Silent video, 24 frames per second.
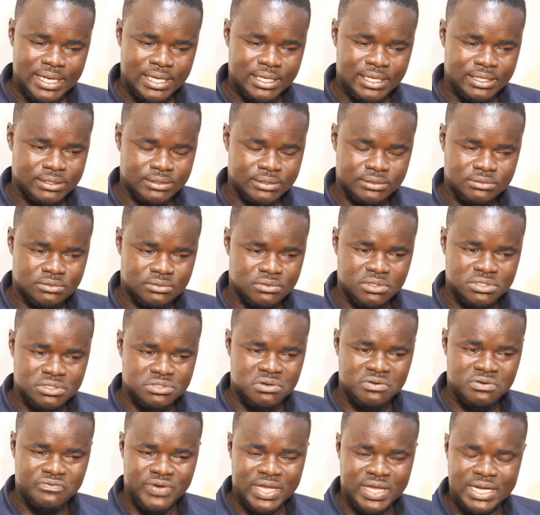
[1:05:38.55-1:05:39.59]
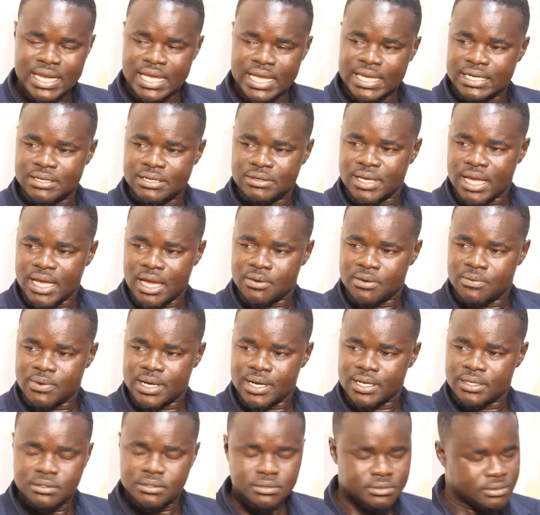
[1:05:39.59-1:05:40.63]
ne no say one fine dining hawa.